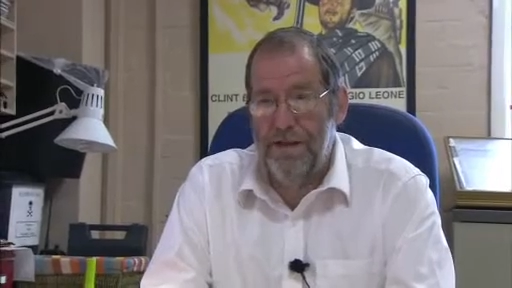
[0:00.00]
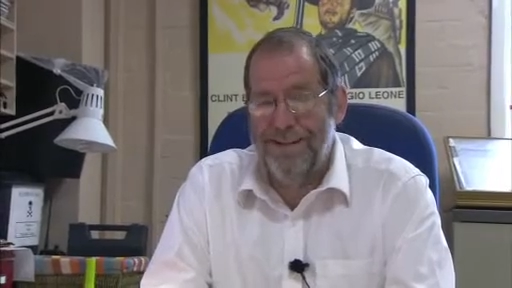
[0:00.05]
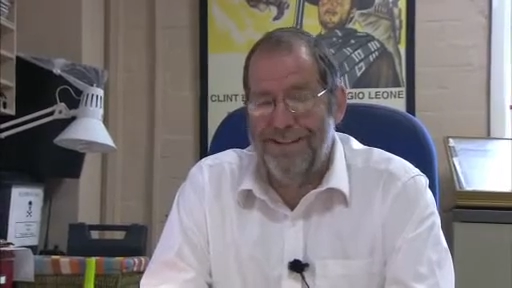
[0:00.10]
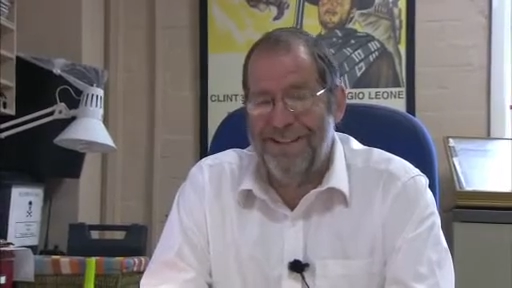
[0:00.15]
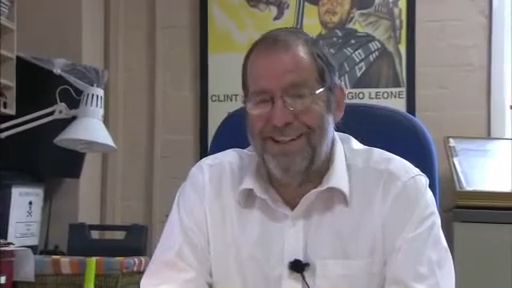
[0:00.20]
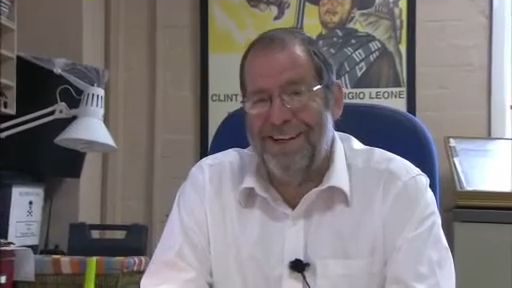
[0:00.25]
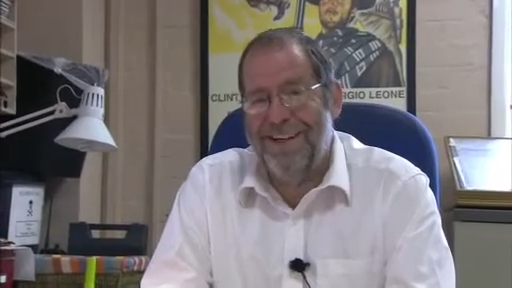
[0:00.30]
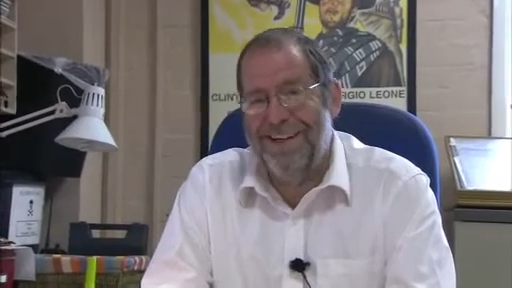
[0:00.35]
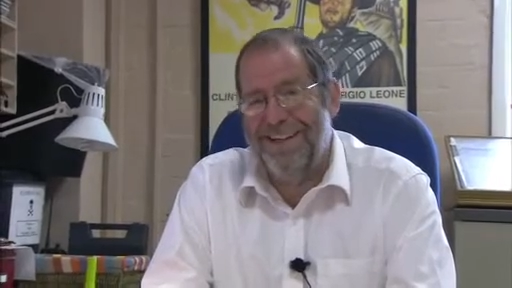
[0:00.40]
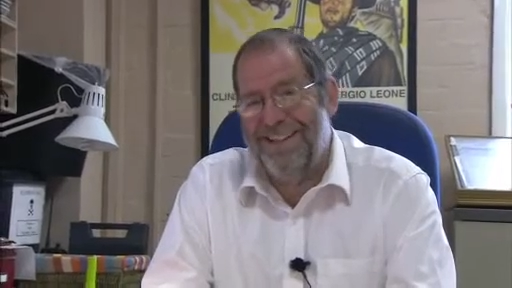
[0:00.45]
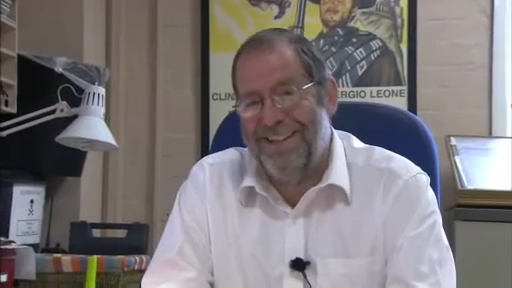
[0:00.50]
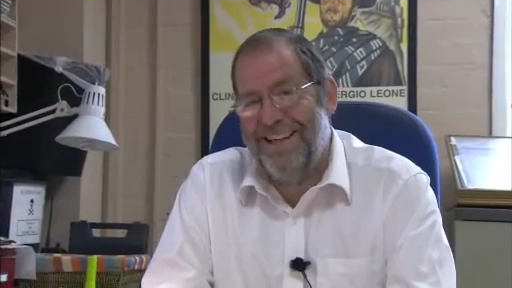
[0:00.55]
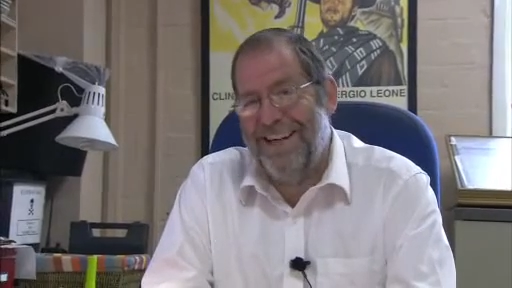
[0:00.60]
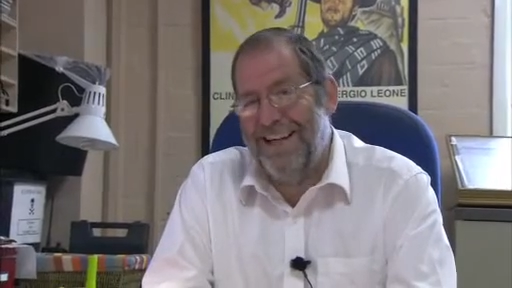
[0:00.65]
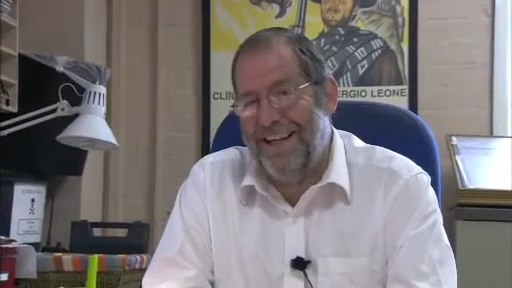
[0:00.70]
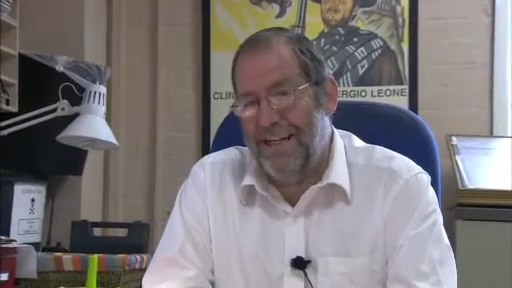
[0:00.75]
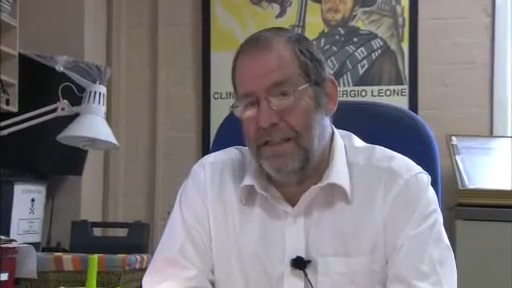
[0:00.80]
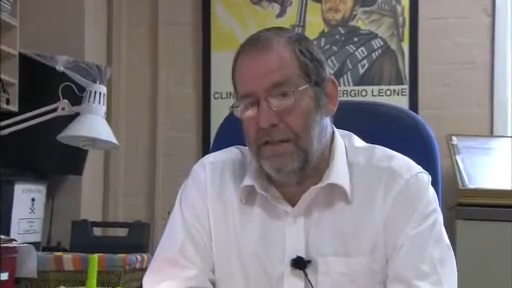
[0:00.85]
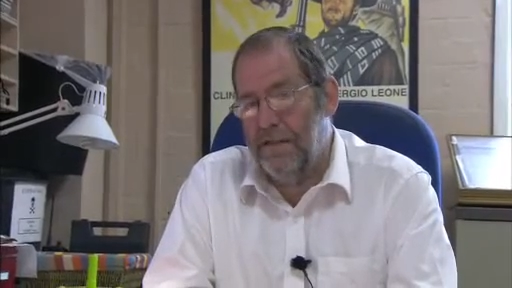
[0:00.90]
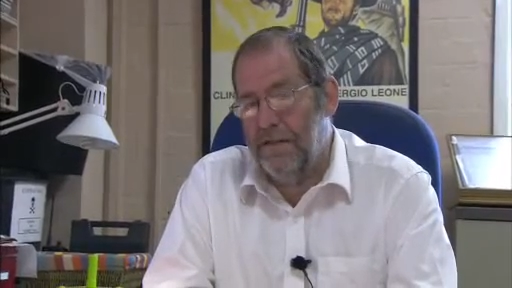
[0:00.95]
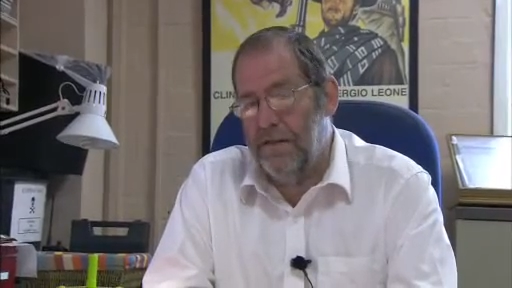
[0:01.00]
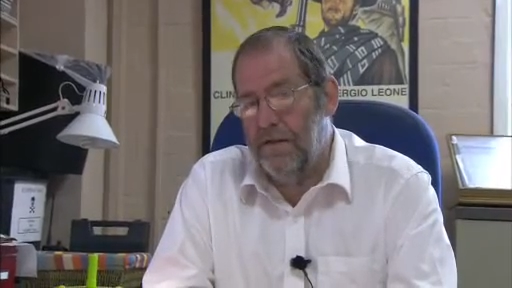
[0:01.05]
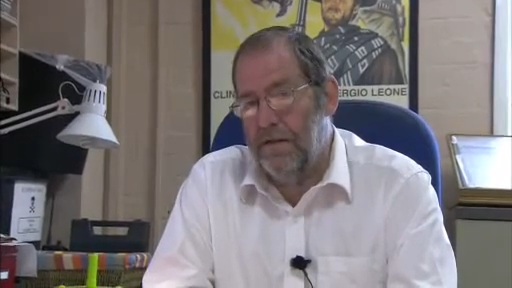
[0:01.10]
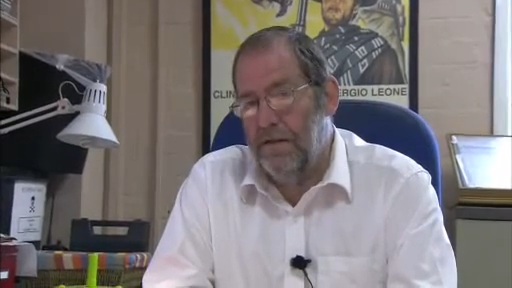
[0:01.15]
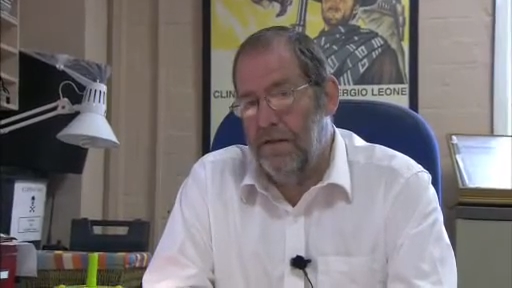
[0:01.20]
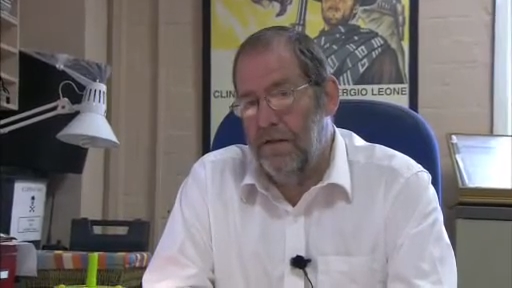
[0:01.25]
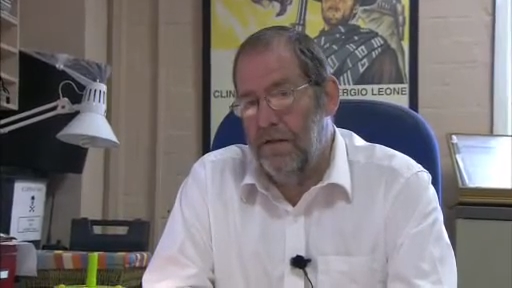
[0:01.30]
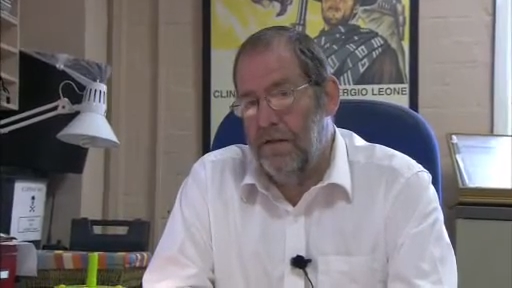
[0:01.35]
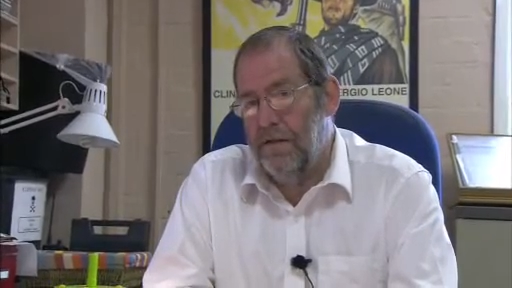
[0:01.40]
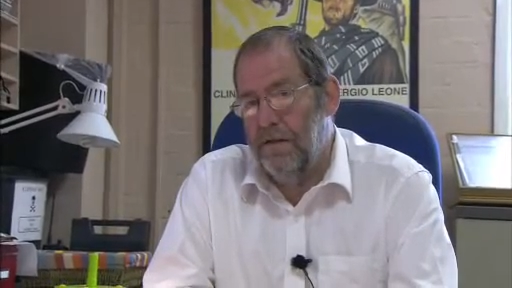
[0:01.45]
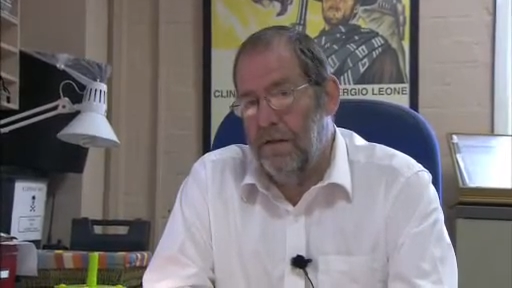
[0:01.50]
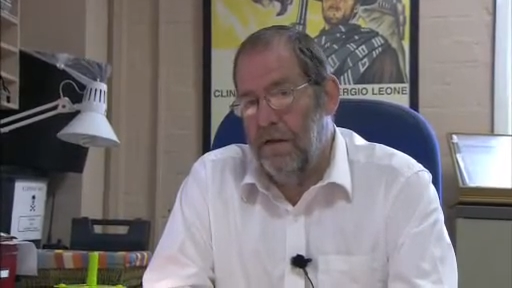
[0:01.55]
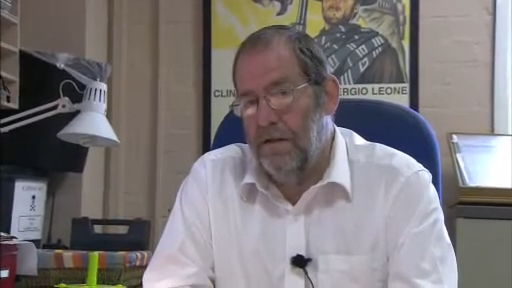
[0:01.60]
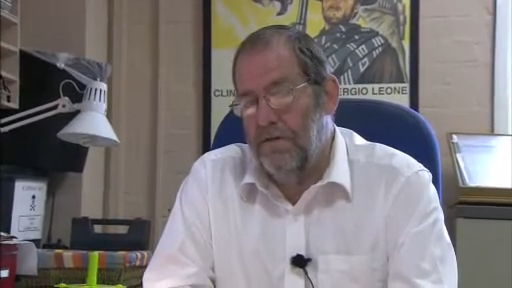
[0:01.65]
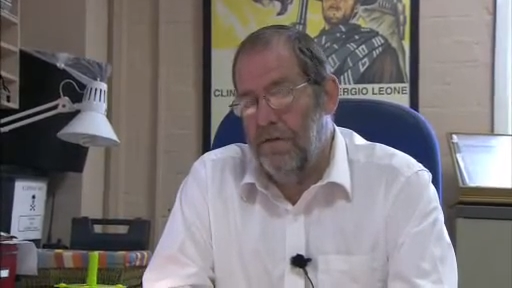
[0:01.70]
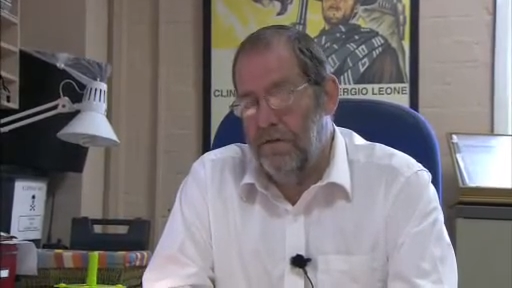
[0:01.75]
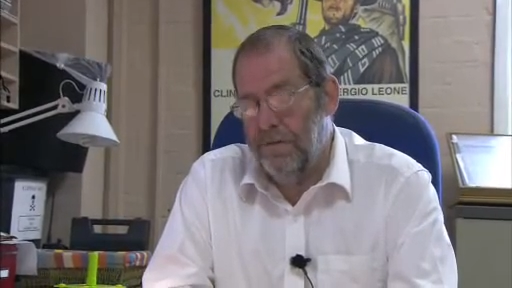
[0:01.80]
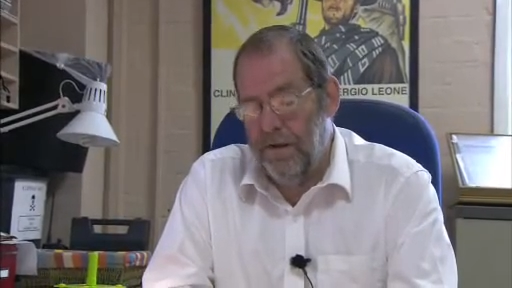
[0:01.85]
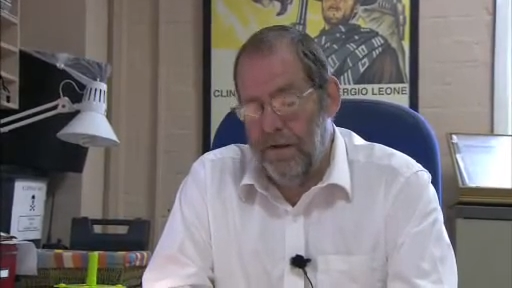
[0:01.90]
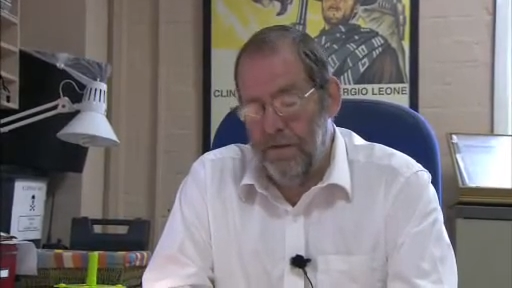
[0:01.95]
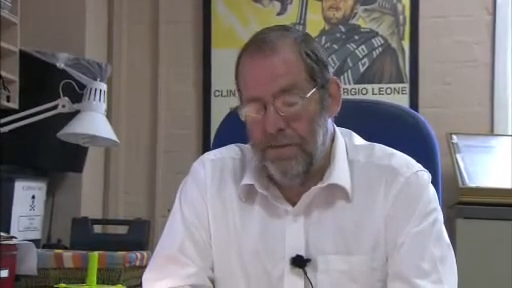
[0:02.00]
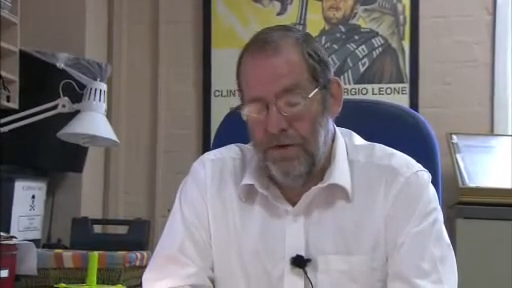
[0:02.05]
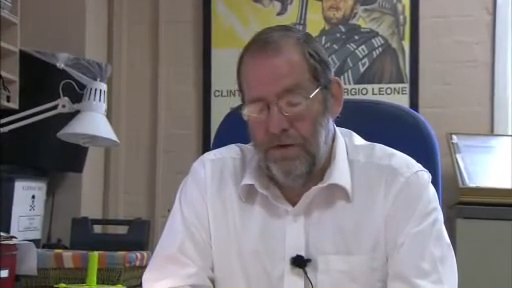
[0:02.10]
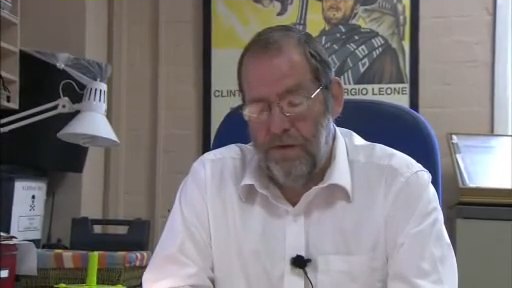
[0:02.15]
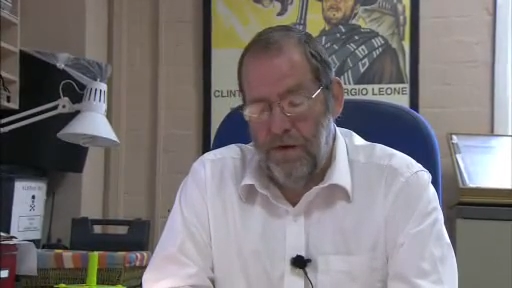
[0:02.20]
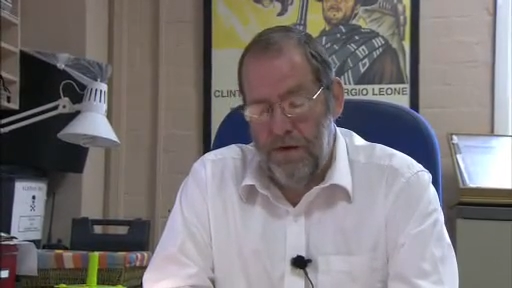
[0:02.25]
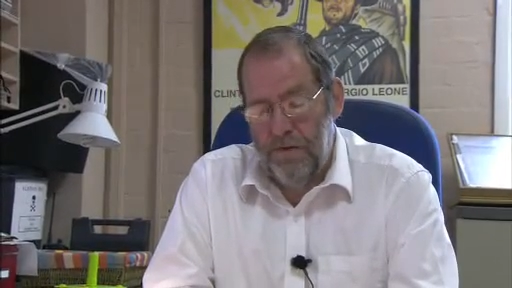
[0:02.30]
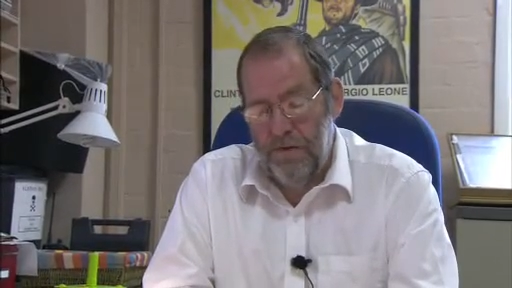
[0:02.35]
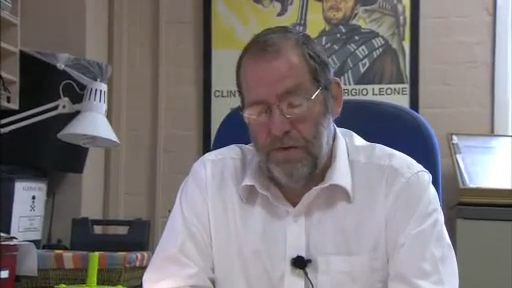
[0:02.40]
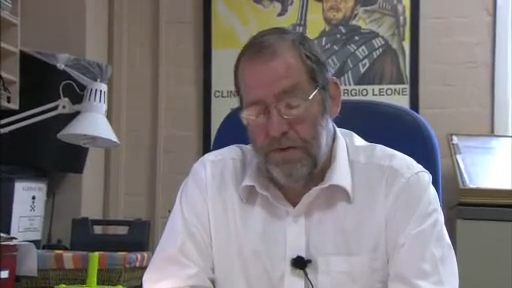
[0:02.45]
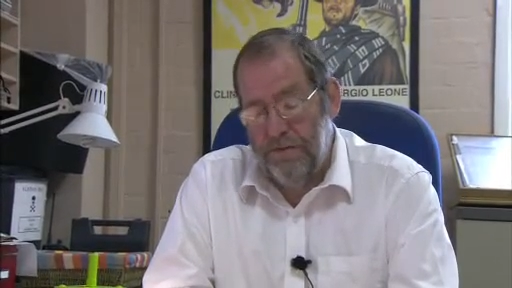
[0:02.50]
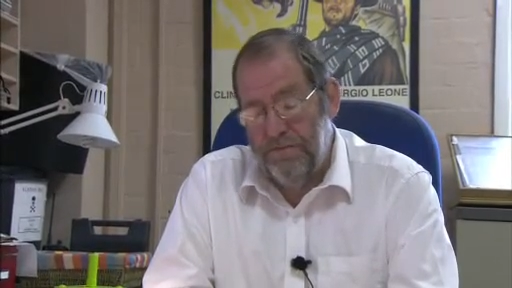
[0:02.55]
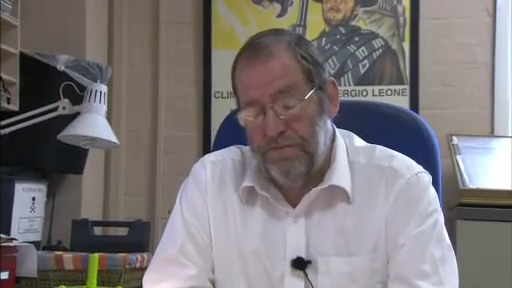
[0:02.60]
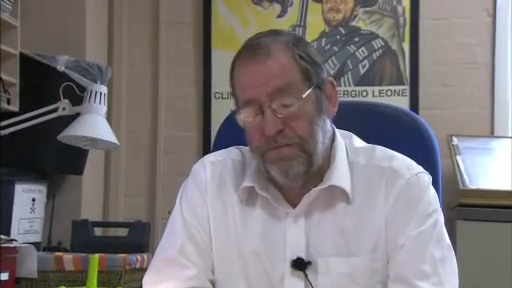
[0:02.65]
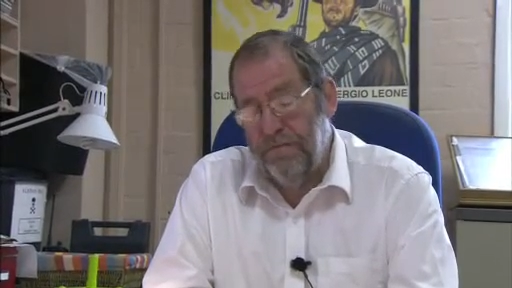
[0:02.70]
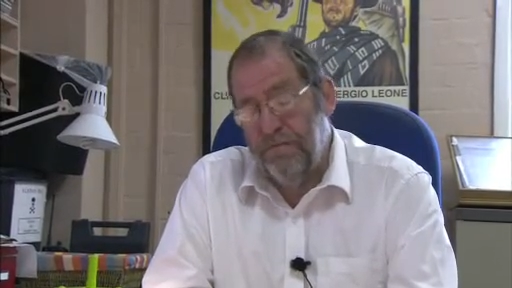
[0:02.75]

1988 over at Barlby Road.